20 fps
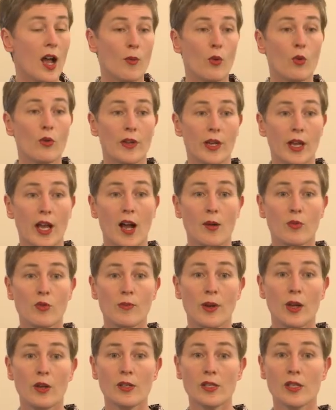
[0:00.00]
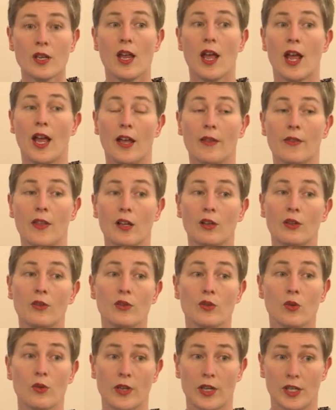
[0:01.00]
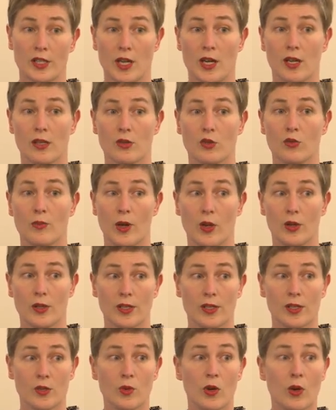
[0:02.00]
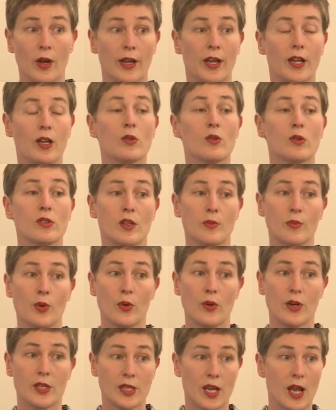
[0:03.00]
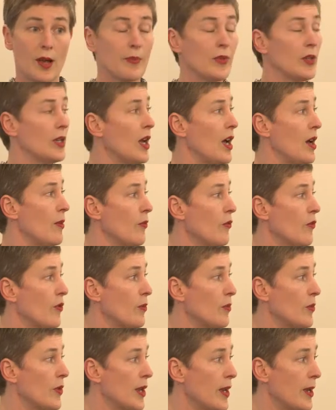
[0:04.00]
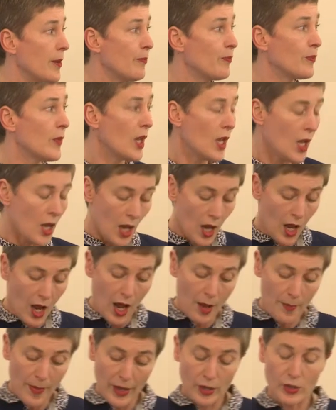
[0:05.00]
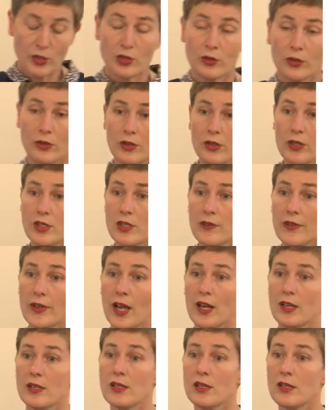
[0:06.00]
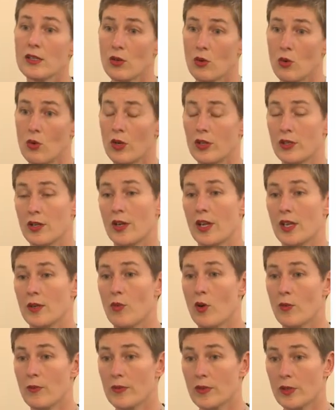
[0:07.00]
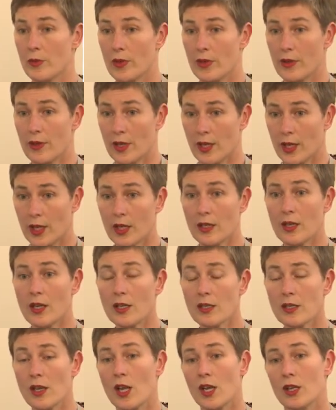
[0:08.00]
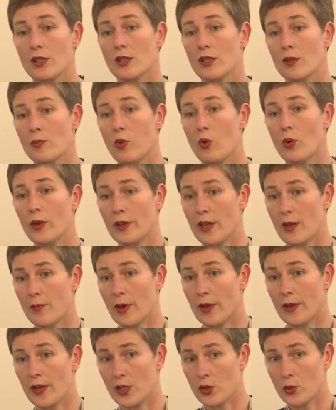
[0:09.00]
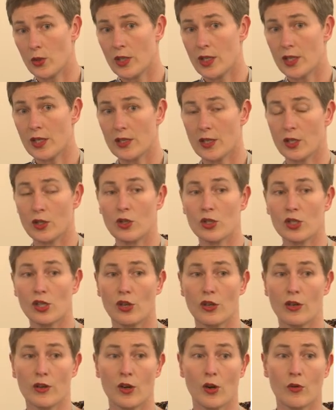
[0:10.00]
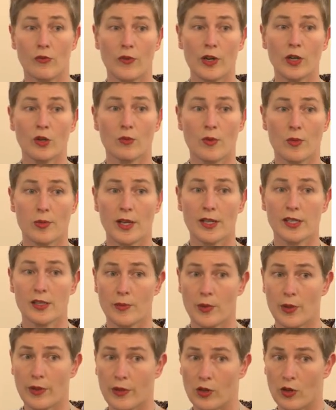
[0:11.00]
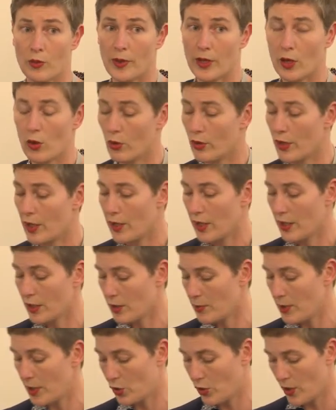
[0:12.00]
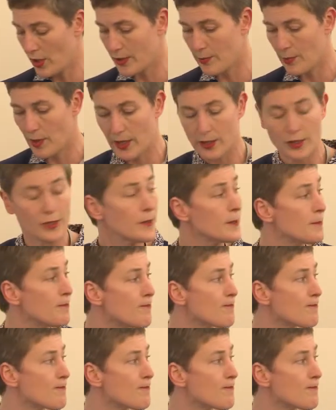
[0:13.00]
all their carpal bones, and they lose all their tarsal bones as well. And it can also progress up the arm from there. About 2/3 of cases also get problems with their kidneys, to the point that by their 20s, they're usually on renal replacement therapy or needing to be transplanted.